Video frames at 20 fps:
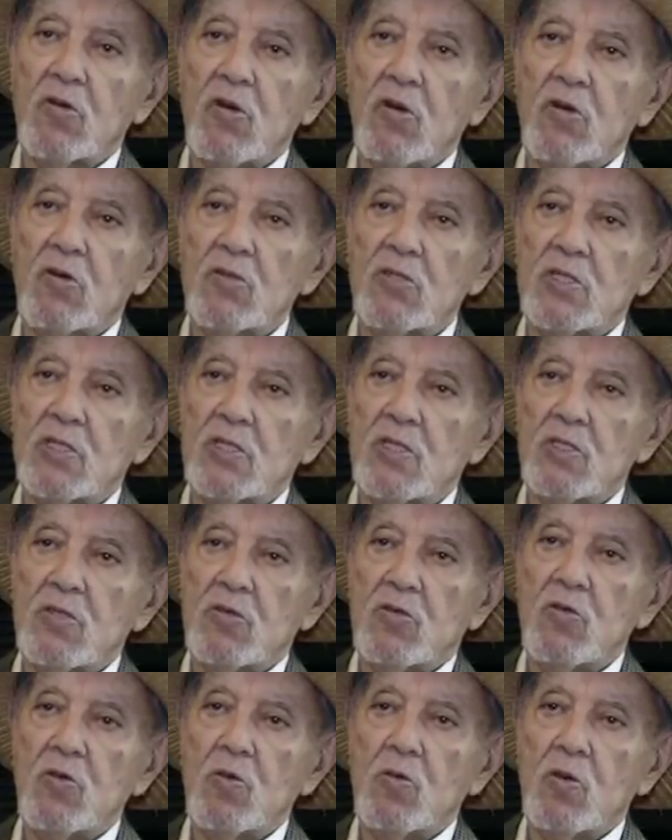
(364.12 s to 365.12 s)
calls, in
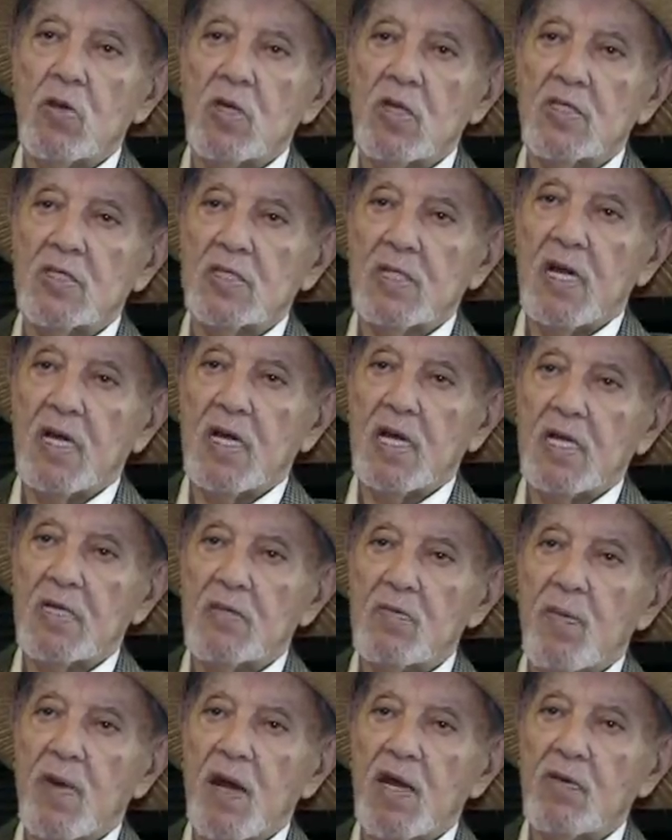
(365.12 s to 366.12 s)
2 weeks I
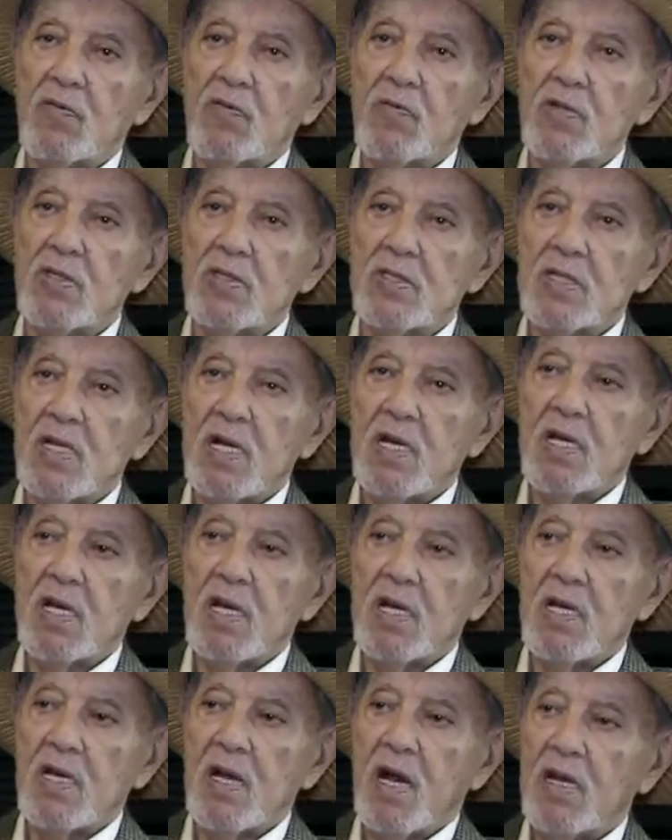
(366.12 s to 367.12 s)
had my
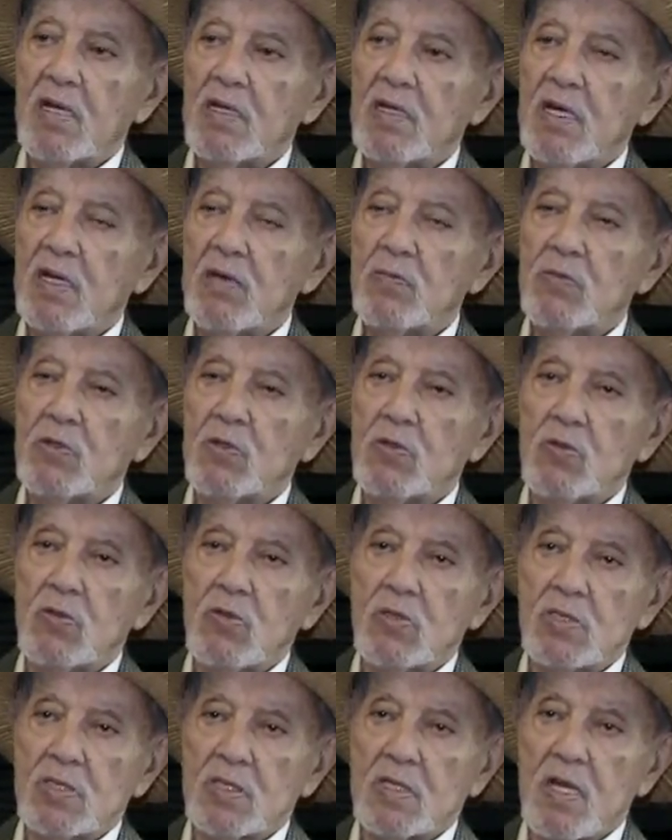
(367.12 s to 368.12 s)
visa. I came to
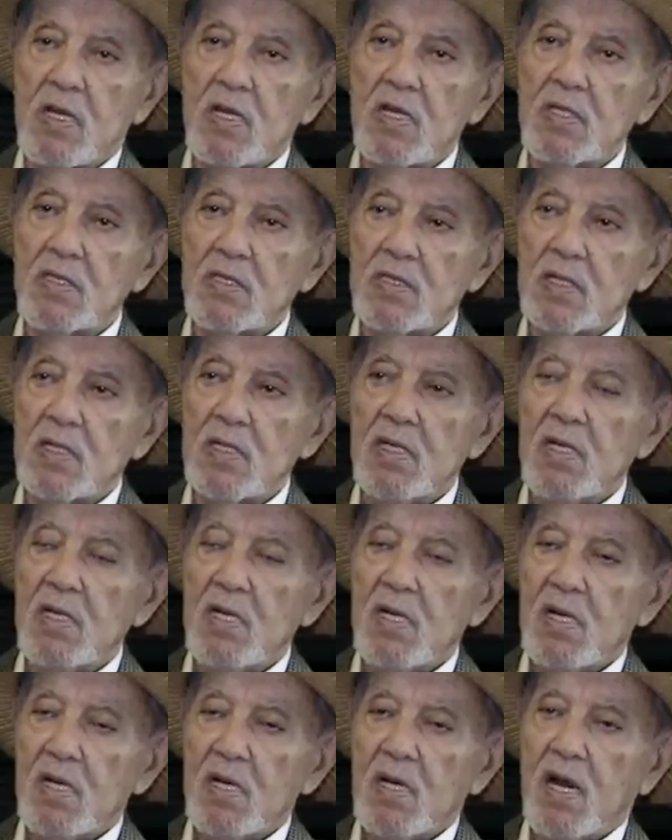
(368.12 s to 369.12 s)
the States.
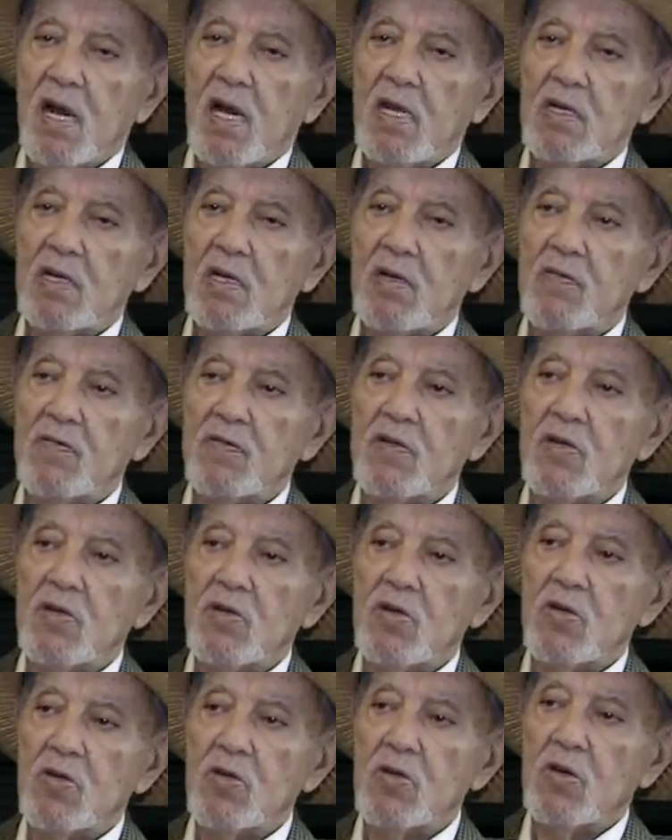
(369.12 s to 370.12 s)
I lived
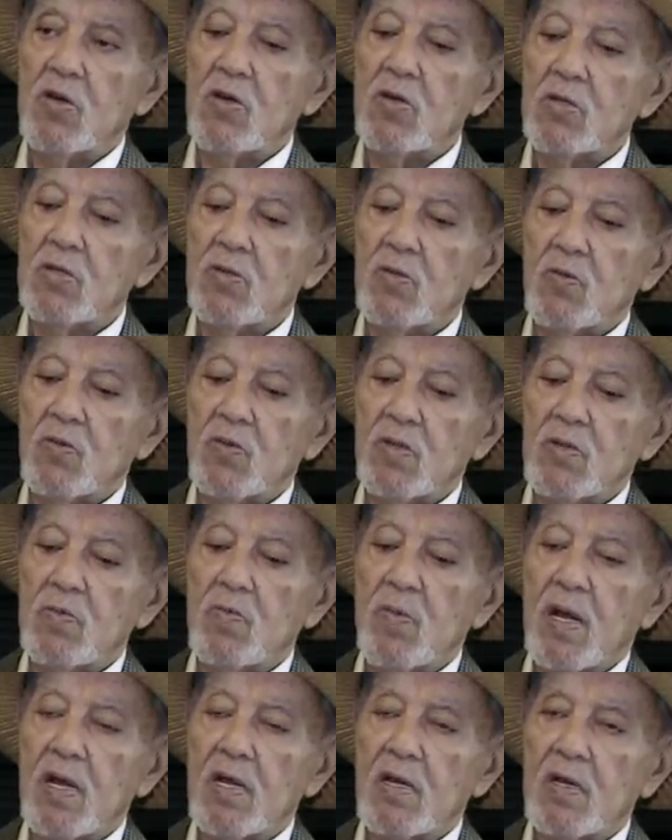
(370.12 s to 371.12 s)
in New York with
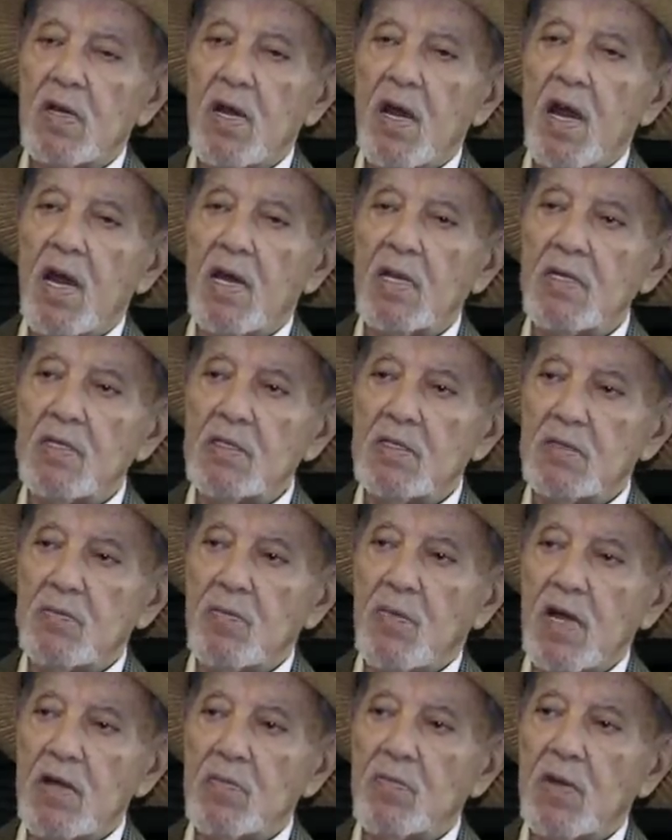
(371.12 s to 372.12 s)
my aunt,
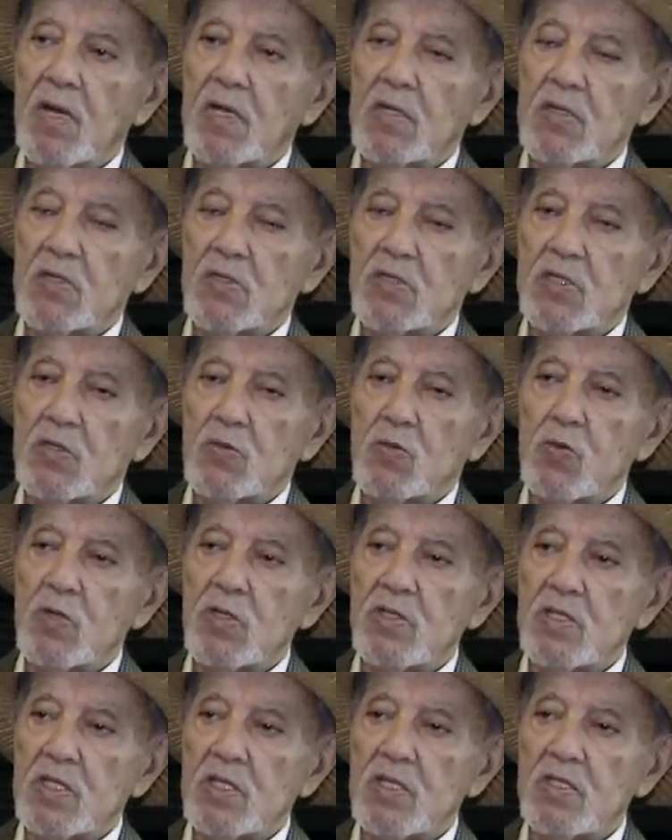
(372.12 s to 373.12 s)
my mother's
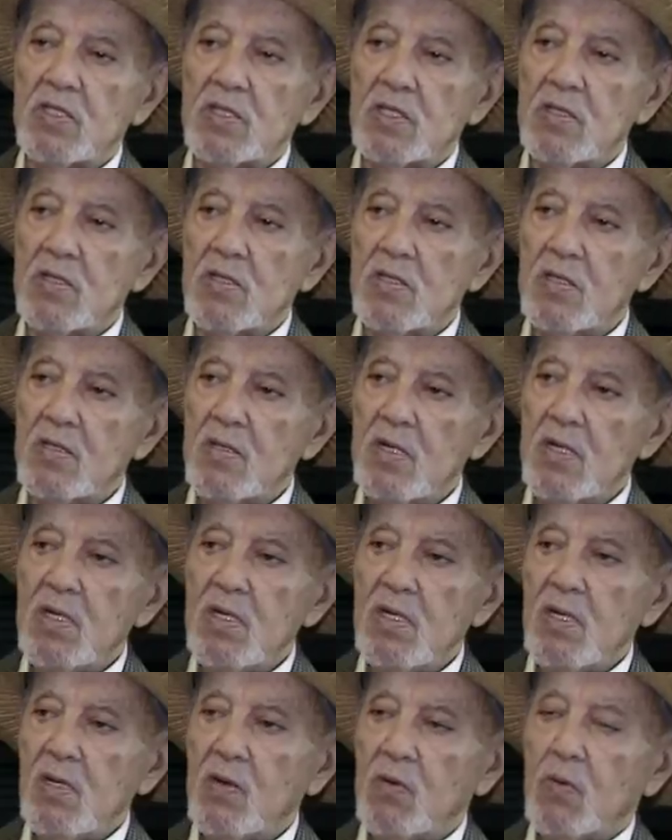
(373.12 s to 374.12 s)
twin sister,
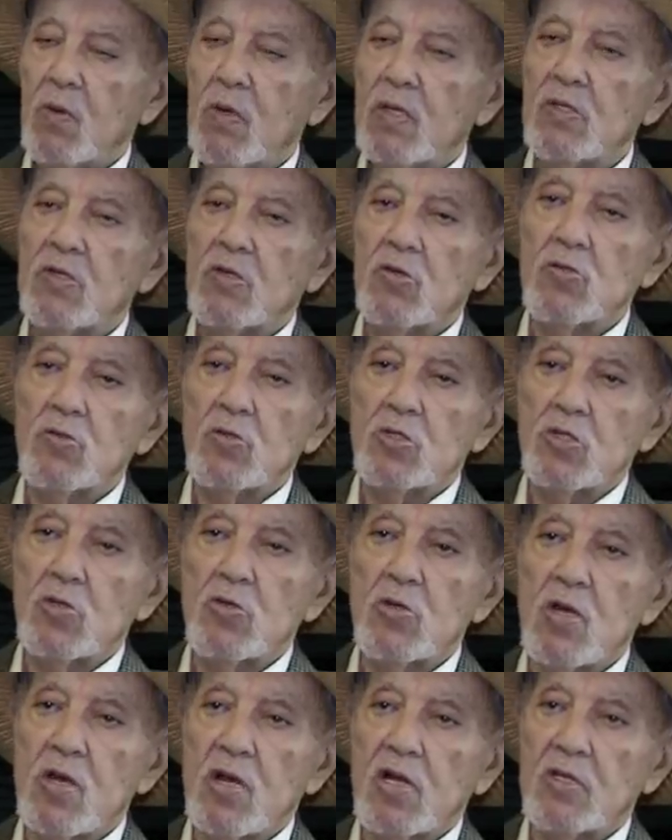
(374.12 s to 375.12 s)
went to
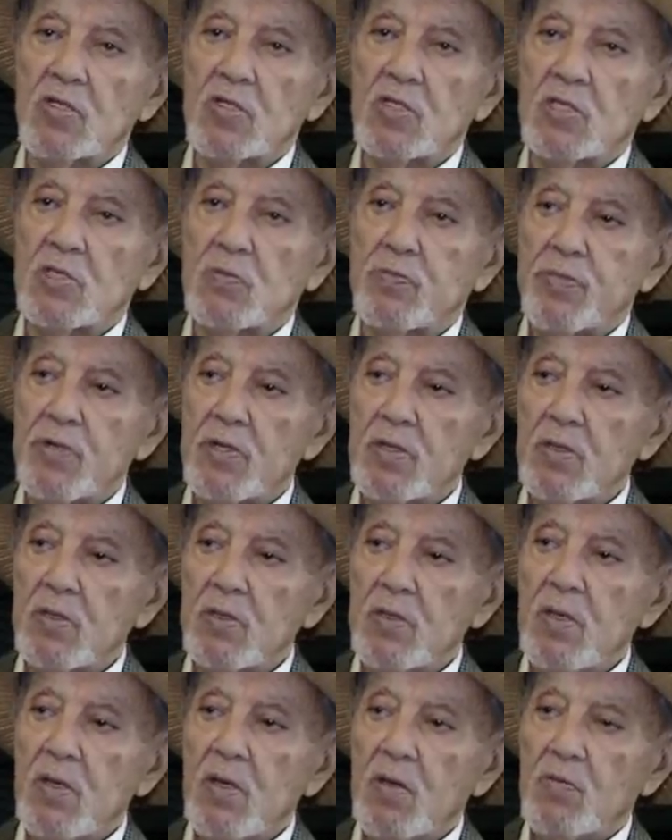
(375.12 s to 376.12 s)
Juilliard
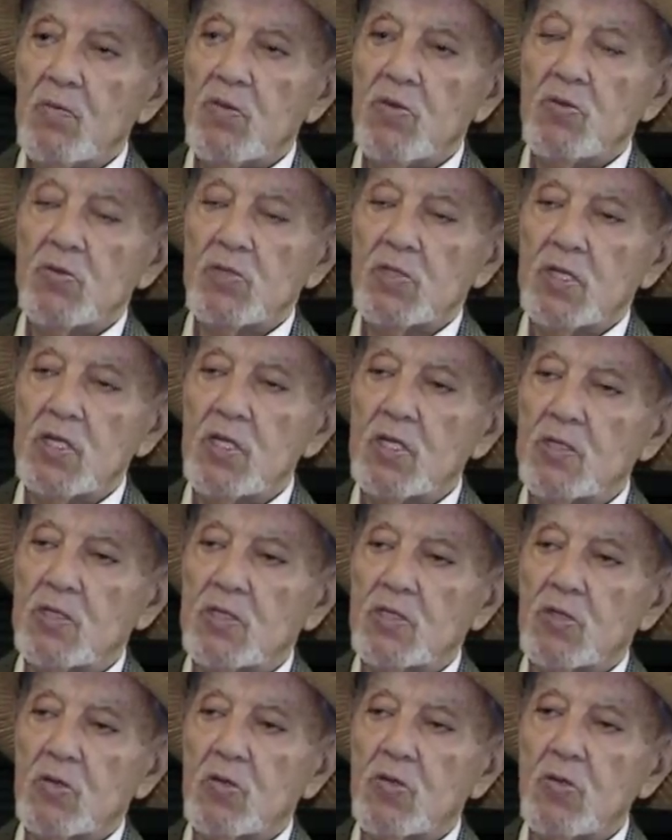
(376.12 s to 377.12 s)
music
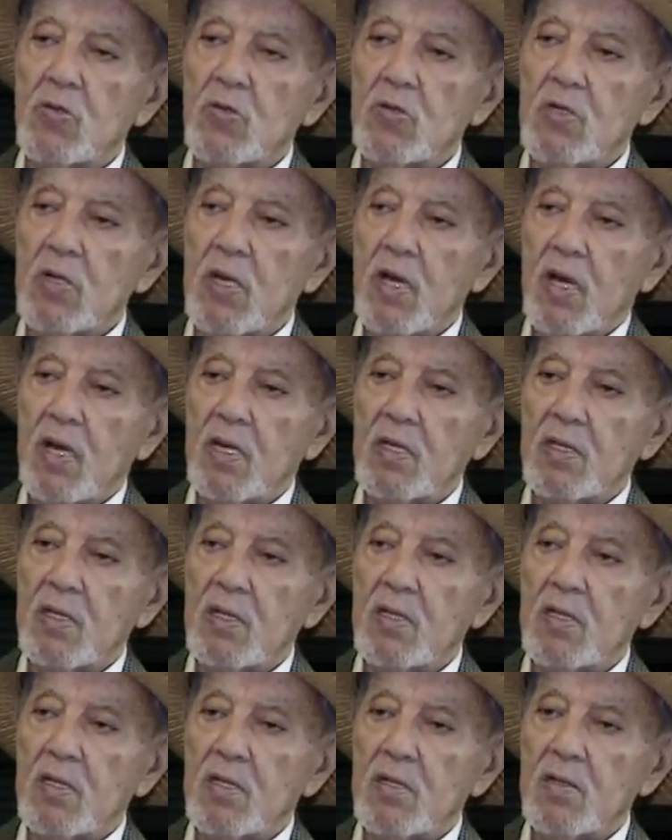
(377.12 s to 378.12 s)
school, and